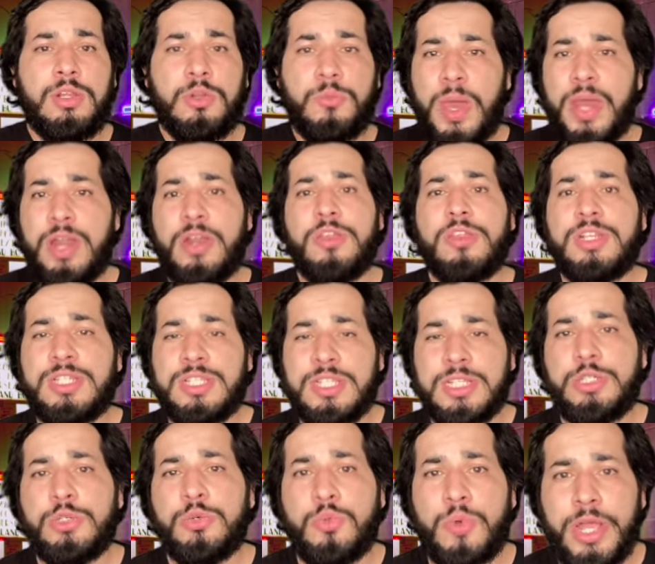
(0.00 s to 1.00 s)
No matter the
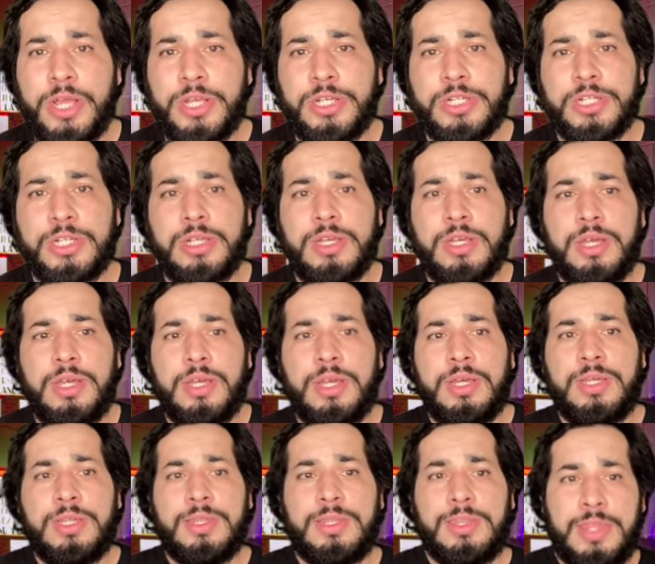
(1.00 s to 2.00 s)
situation,
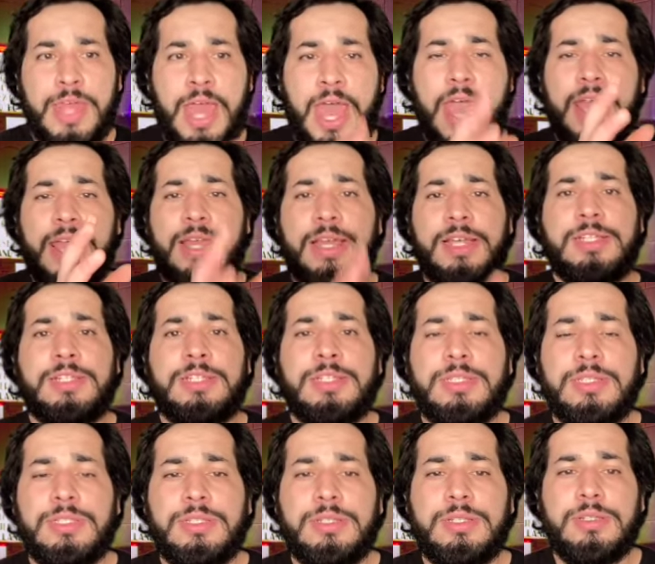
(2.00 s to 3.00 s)
that
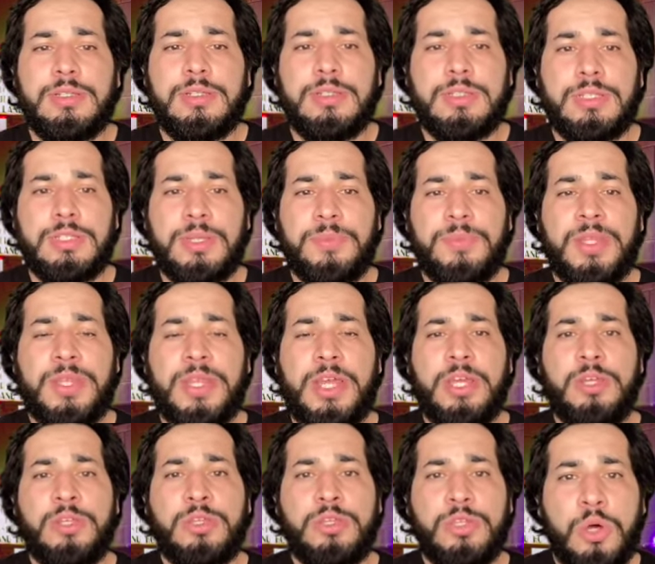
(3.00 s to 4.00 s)
is something that
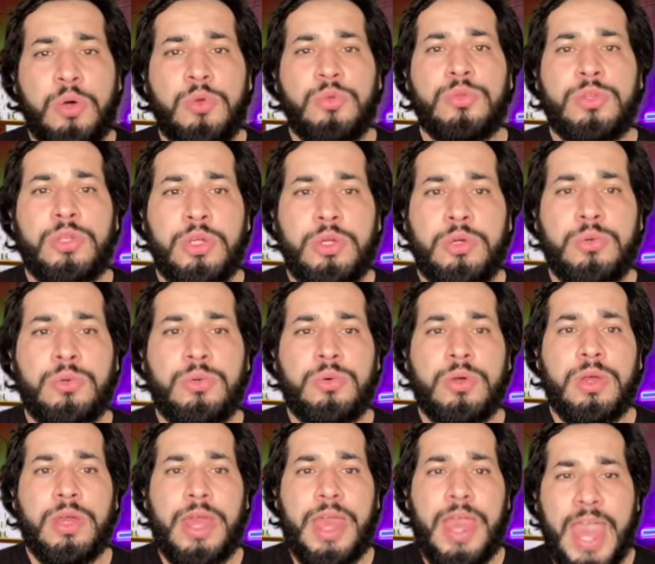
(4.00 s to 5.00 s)
you don't do
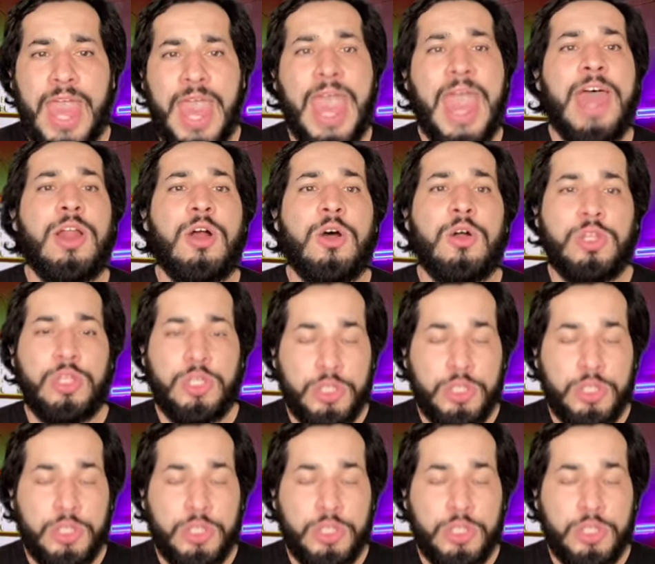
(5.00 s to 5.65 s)
at all.